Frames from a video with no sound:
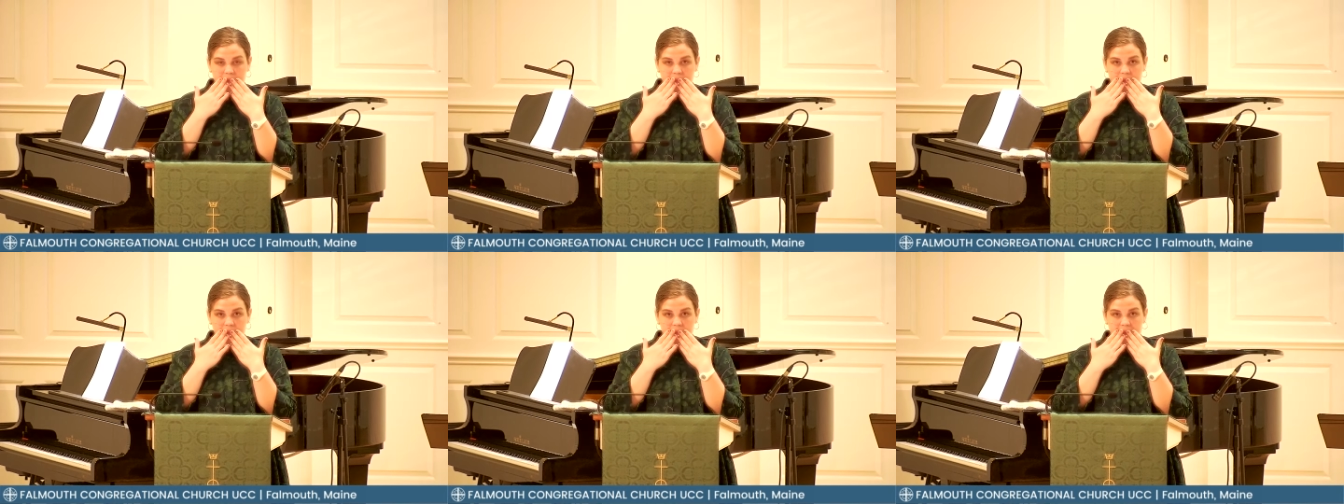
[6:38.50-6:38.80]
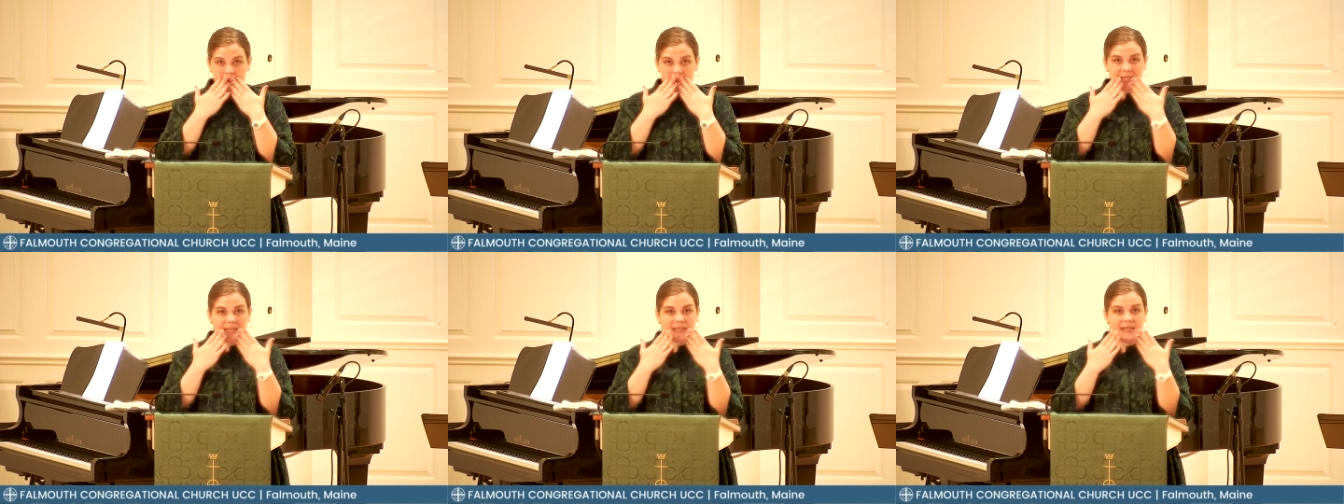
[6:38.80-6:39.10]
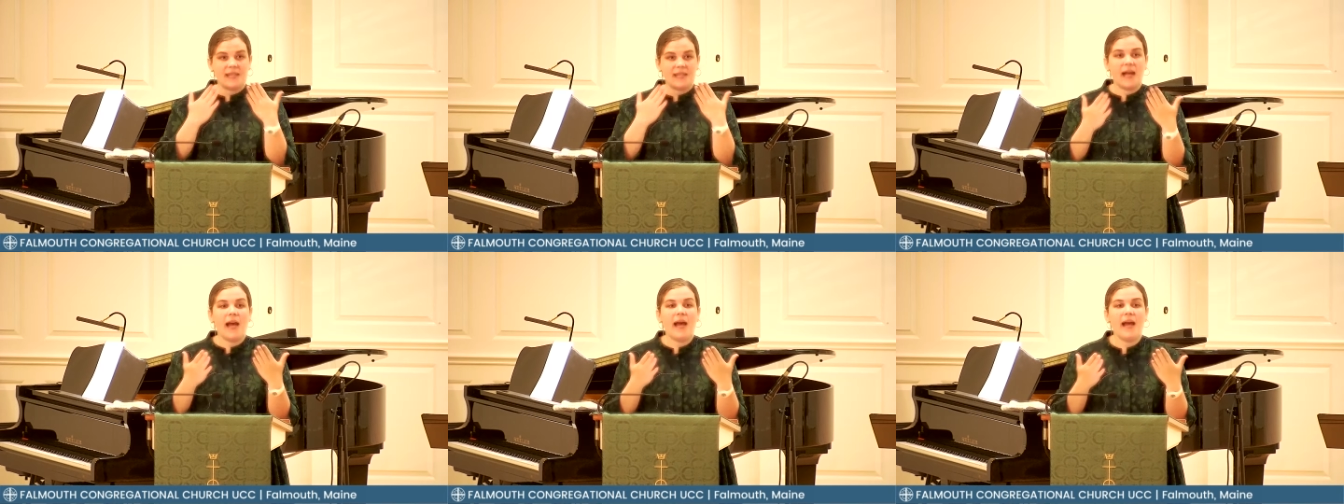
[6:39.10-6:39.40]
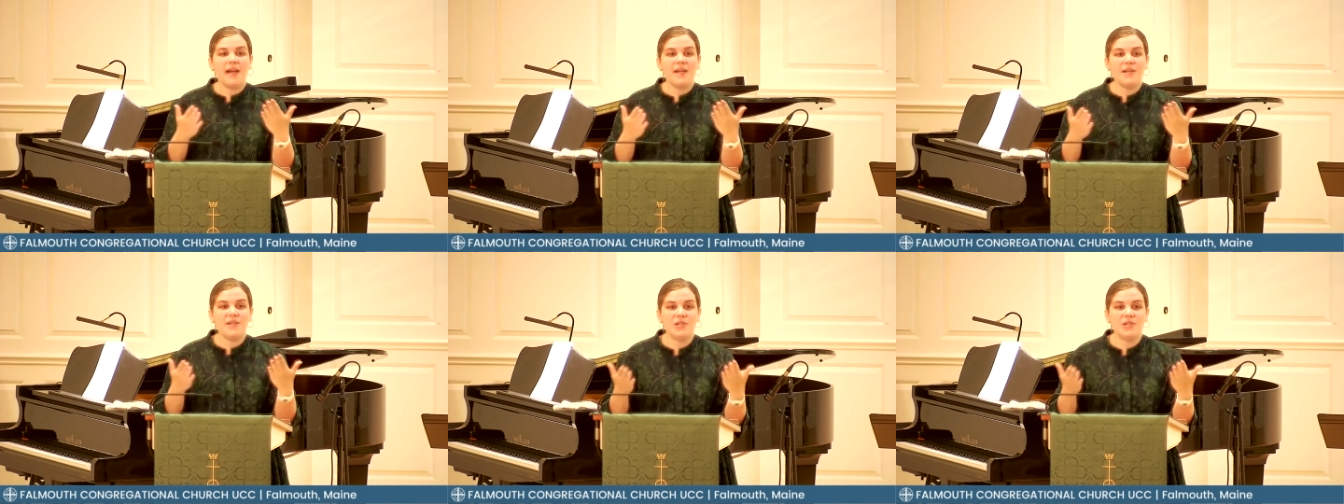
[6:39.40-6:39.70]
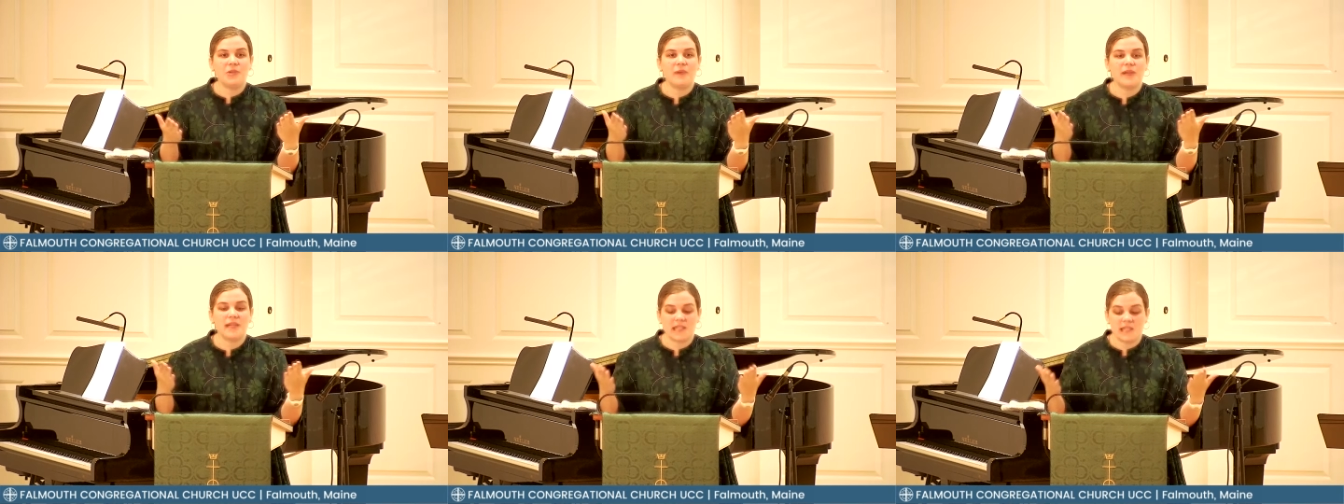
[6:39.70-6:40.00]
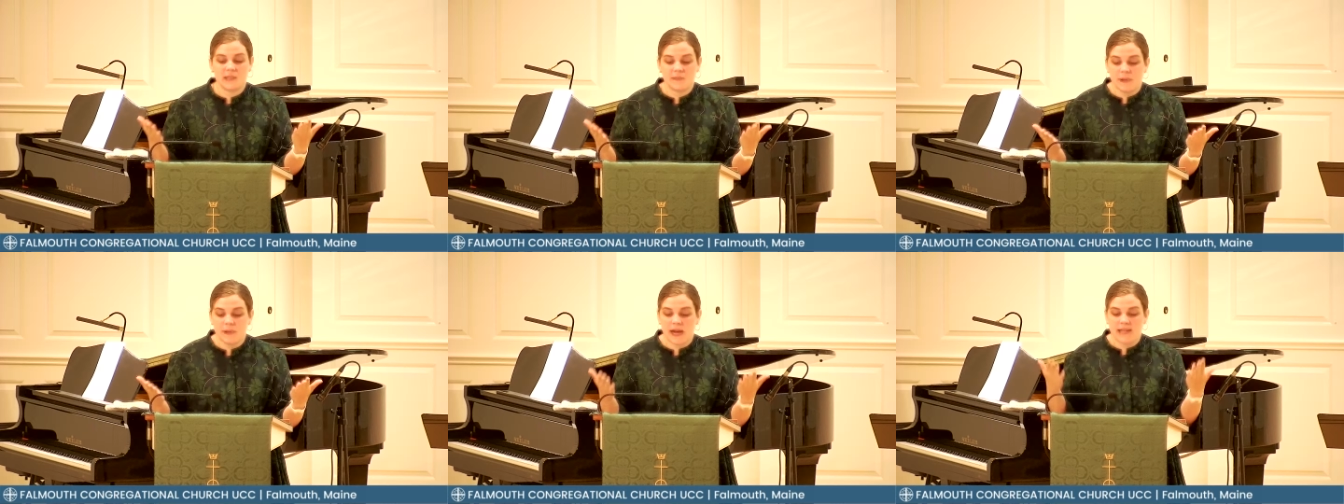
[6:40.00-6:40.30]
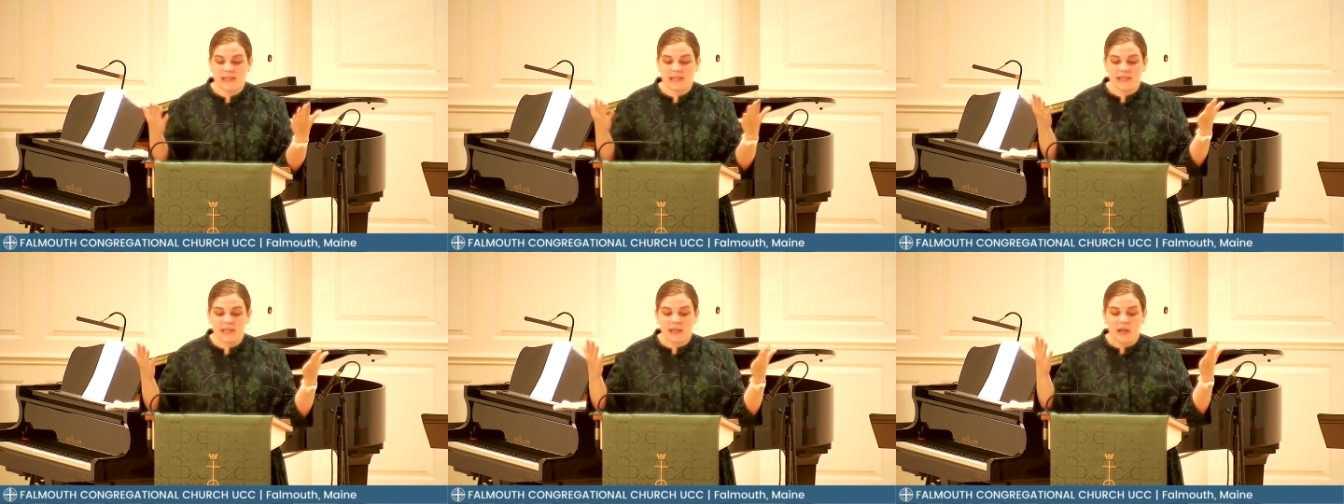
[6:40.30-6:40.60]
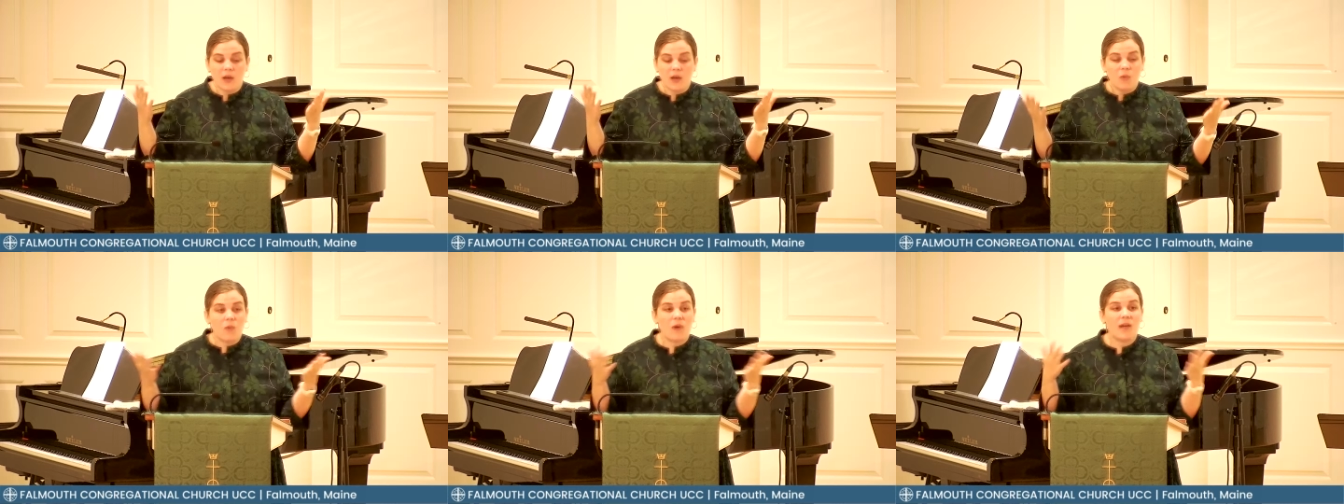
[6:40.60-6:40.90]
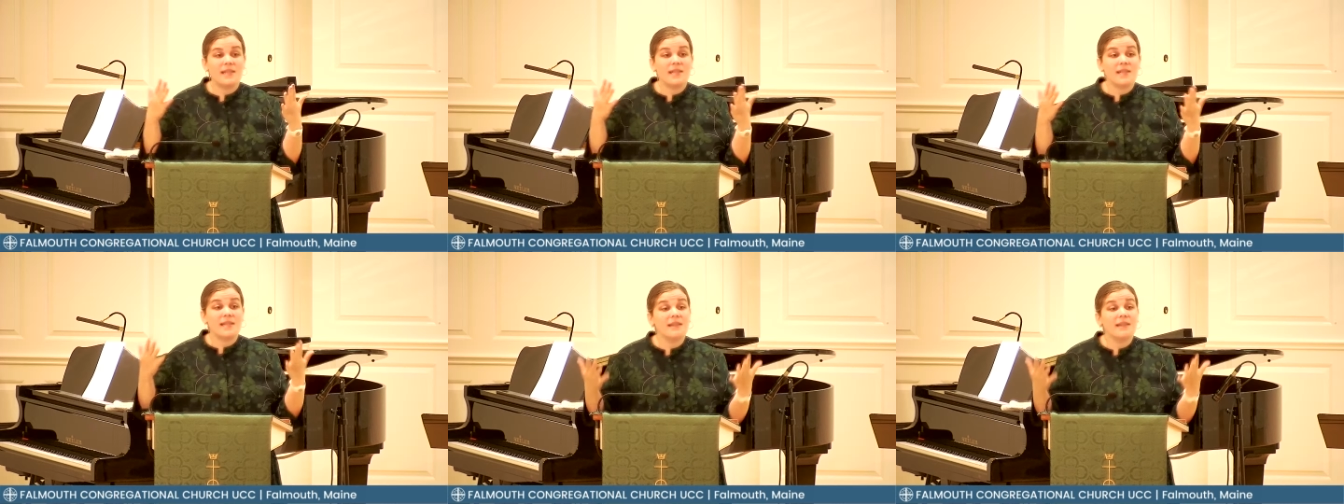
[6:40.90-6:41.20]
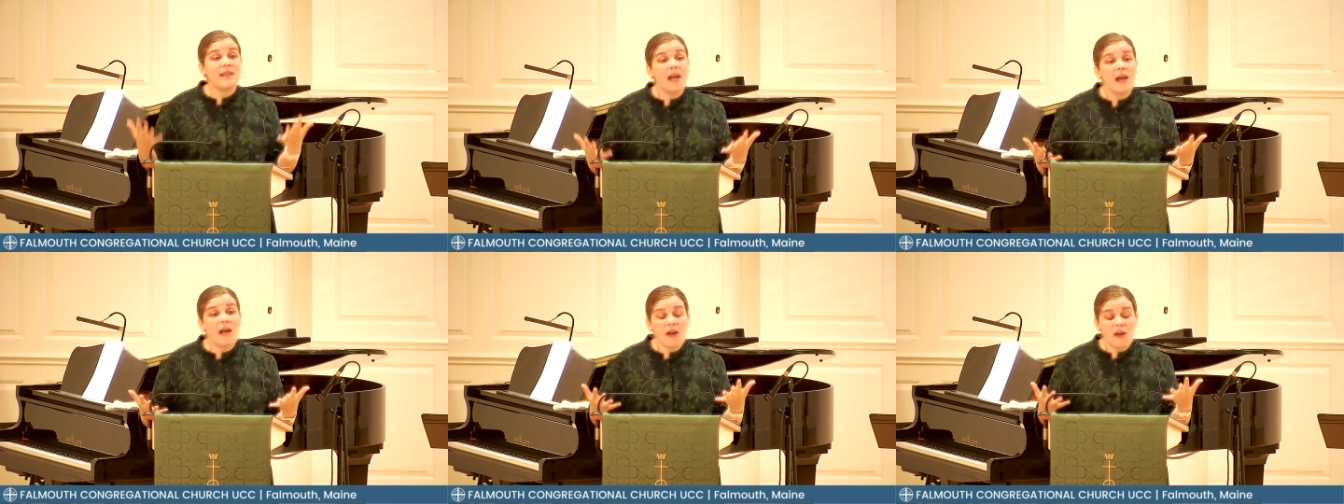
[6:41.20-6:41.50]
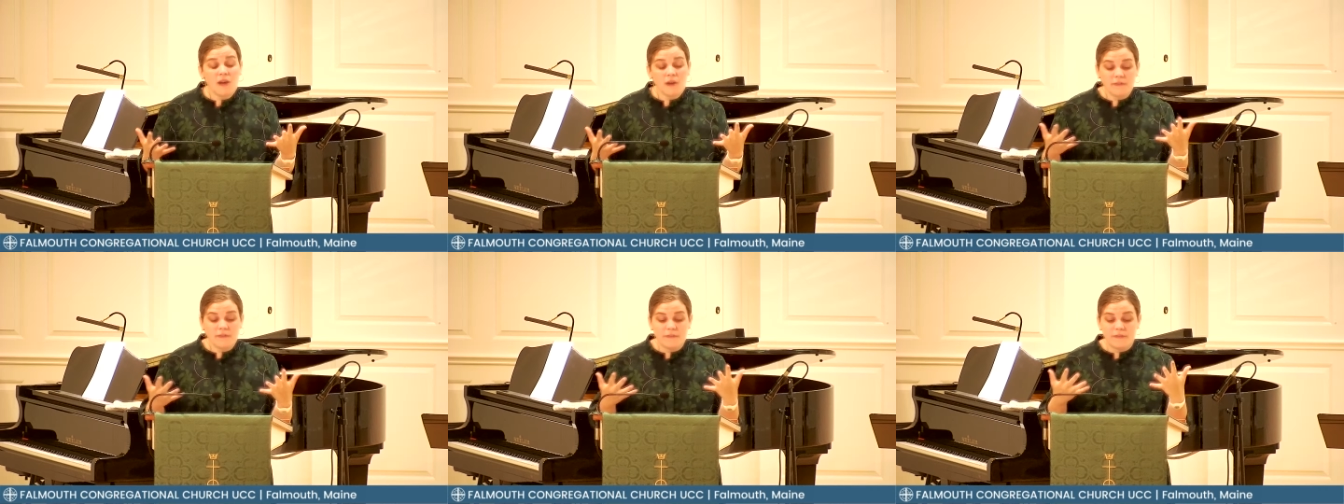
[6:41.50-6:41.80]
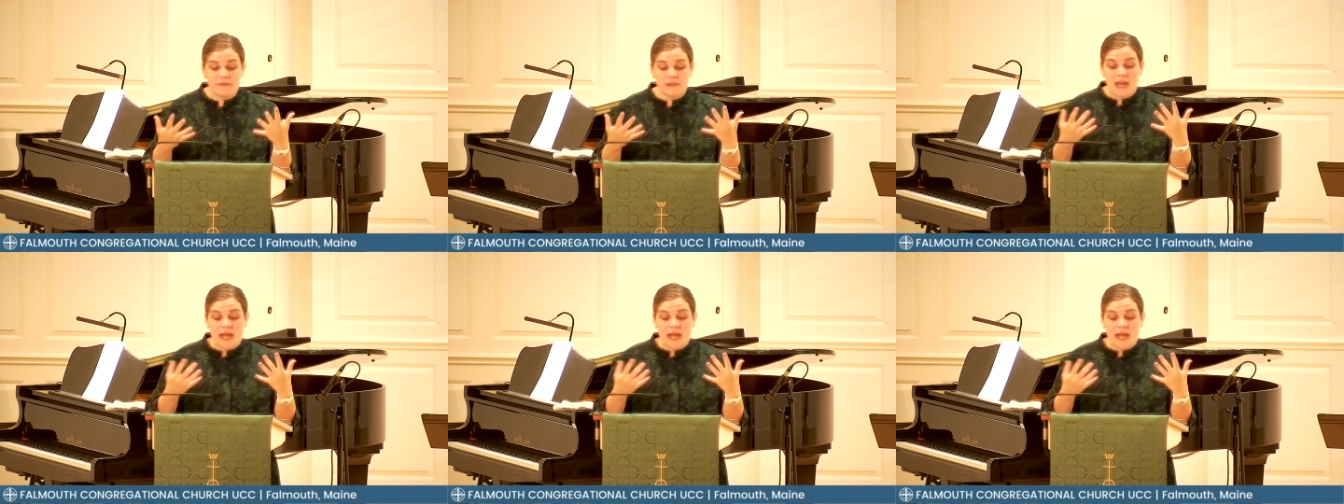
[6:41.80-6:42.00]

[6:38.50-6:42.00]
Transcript: as a sign to express one's love